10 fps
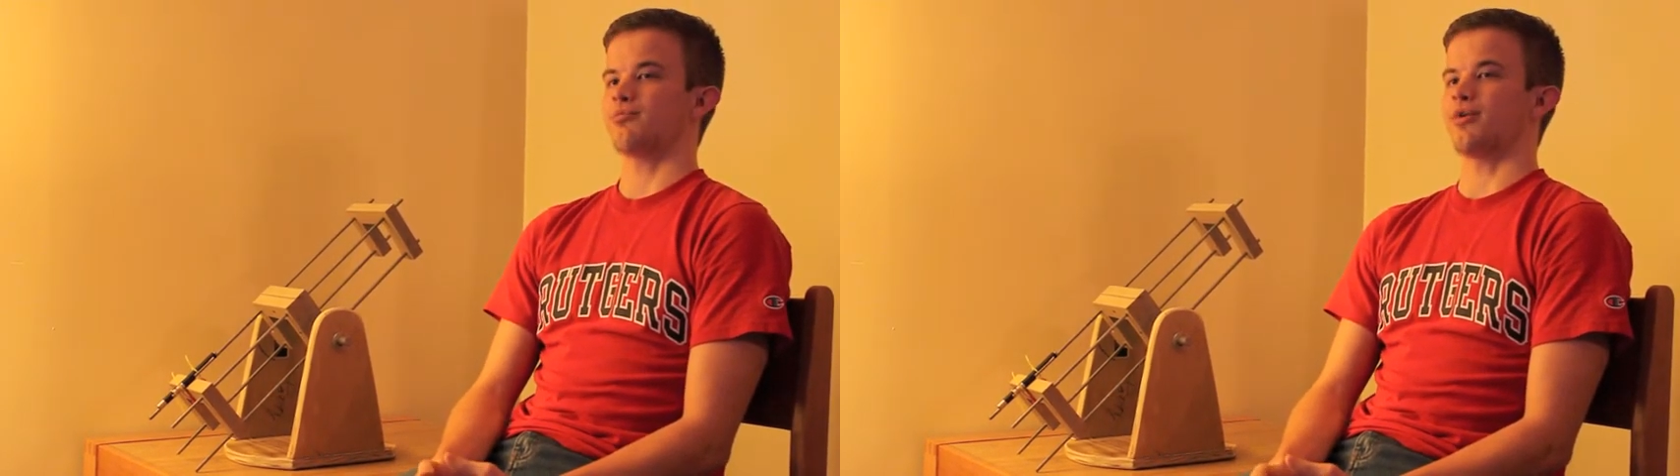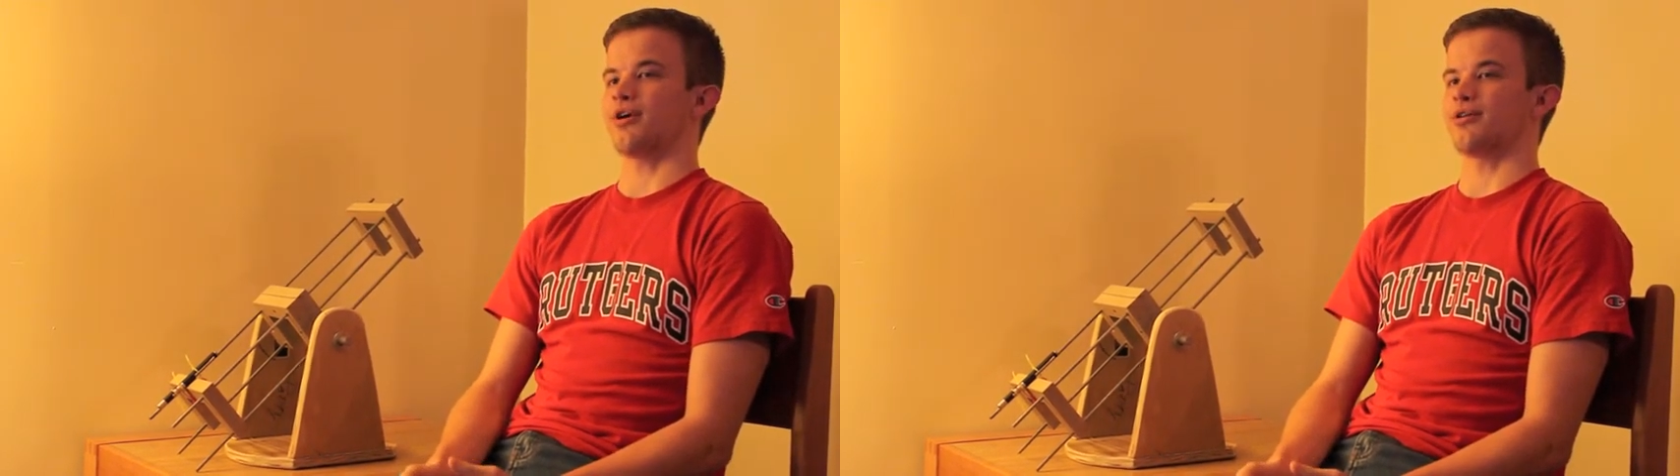
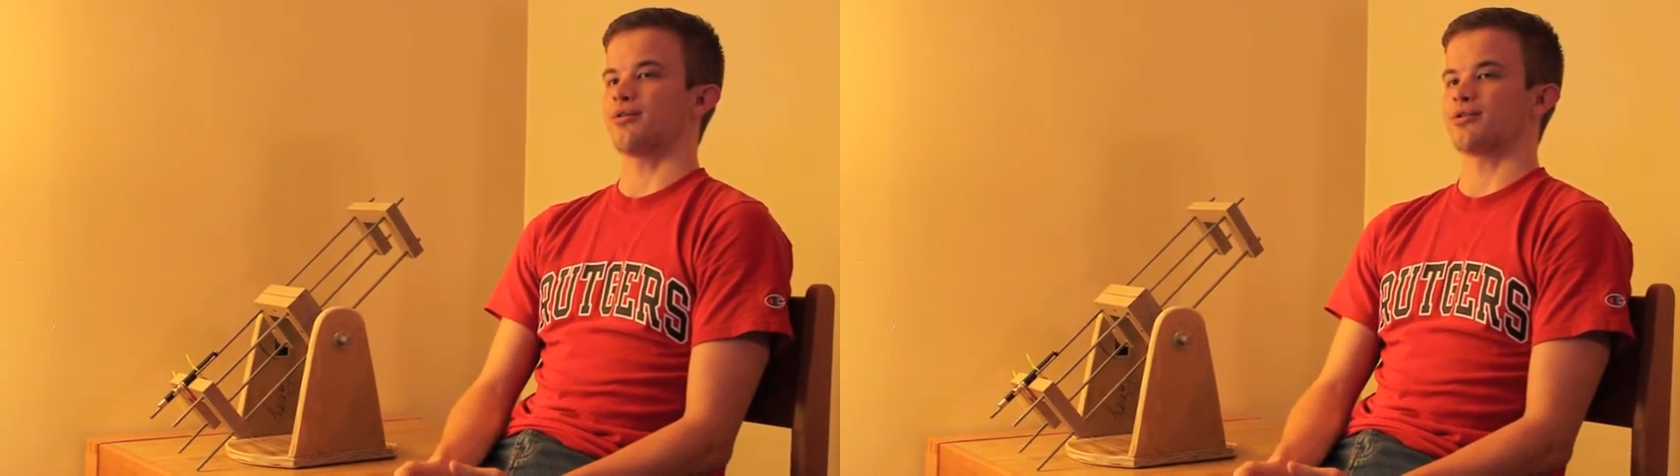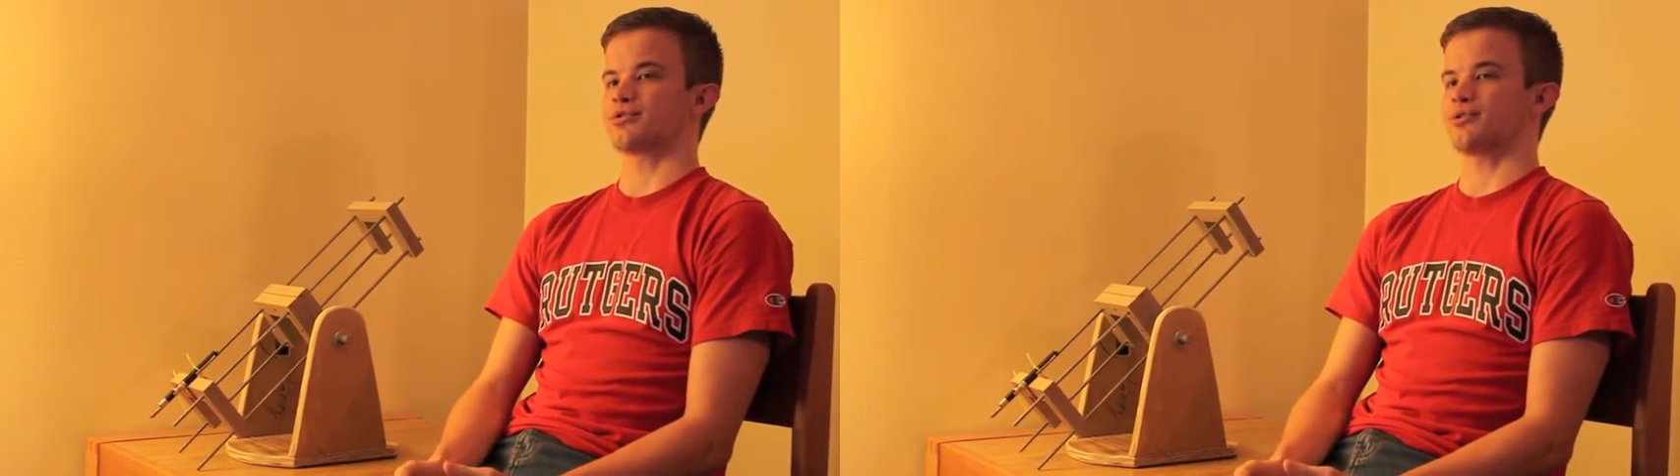but
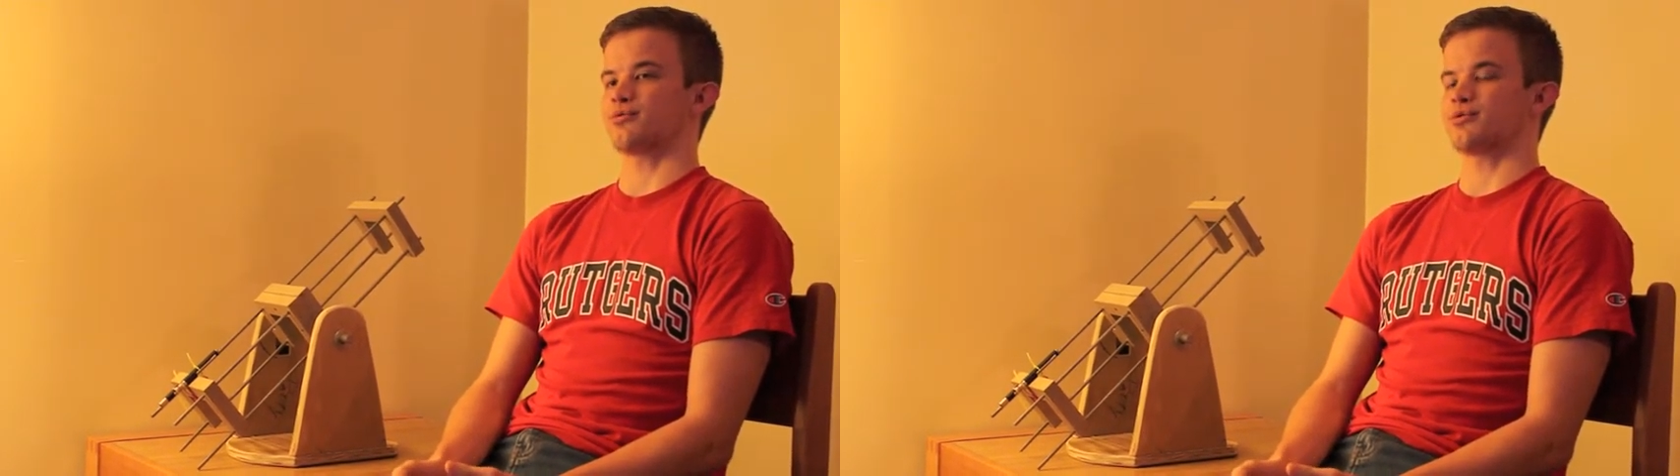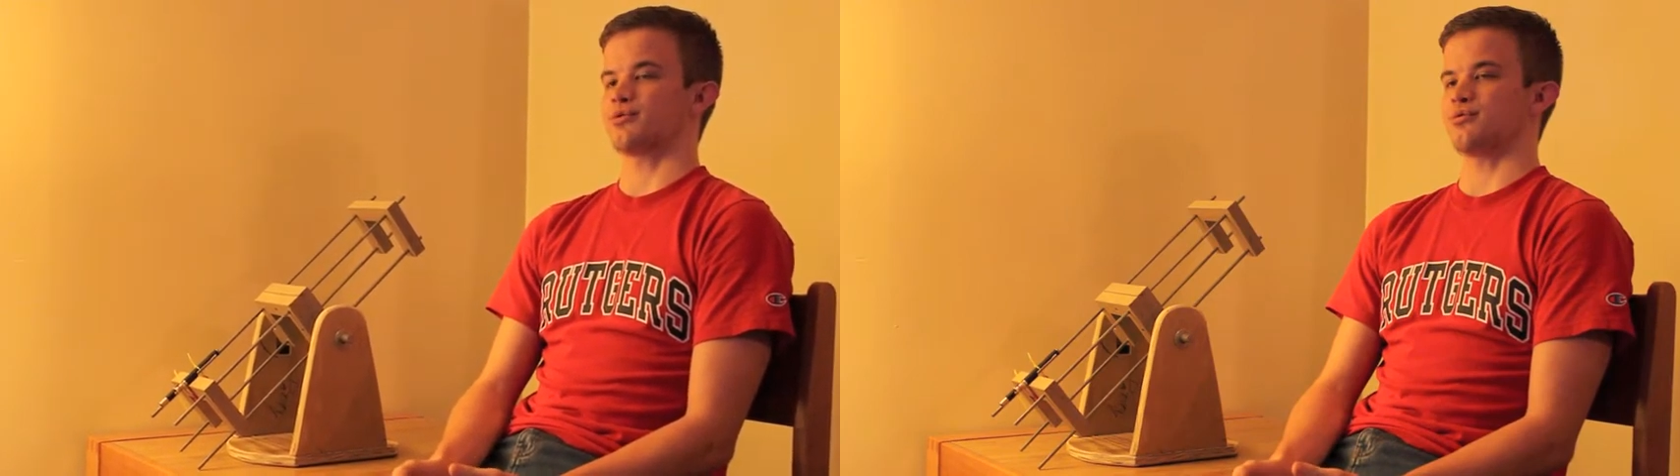
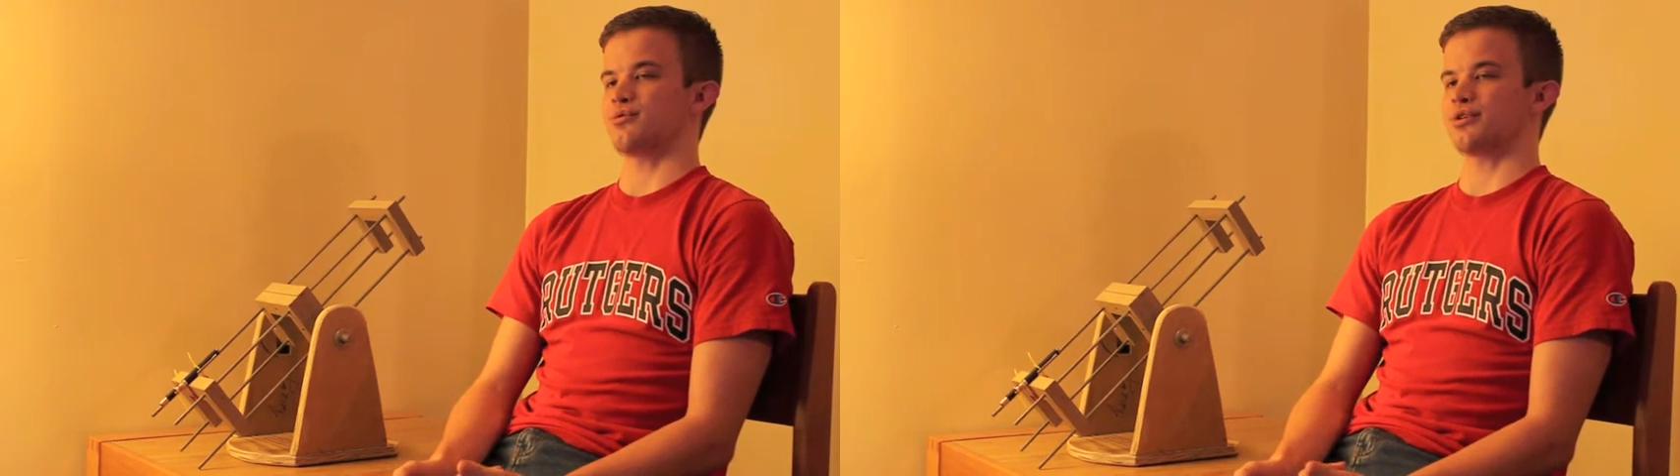also to